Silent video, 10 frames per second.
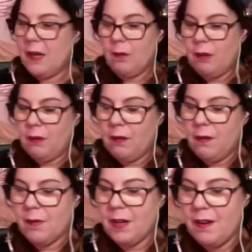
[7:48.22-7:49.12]
Well,
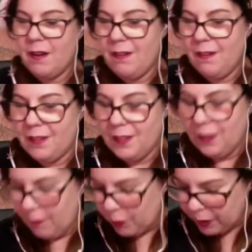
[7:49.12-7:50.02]
I'm getting
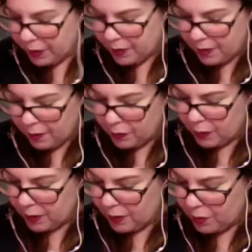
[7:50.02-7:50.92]
something to write down so
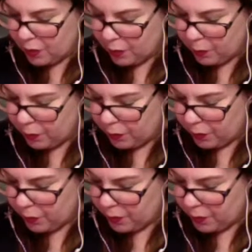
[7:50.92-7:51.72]
I can talk with her.